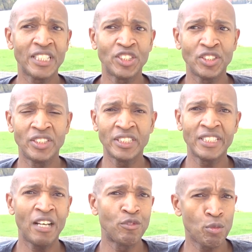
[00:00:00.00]
I should just
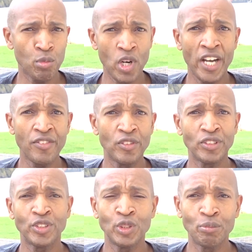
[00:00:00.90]
have the broth or the
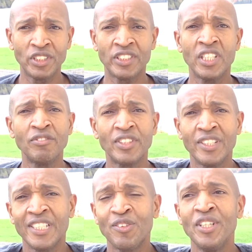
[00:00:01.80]
soup itself, the
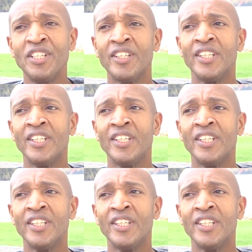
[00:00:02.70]
liquid.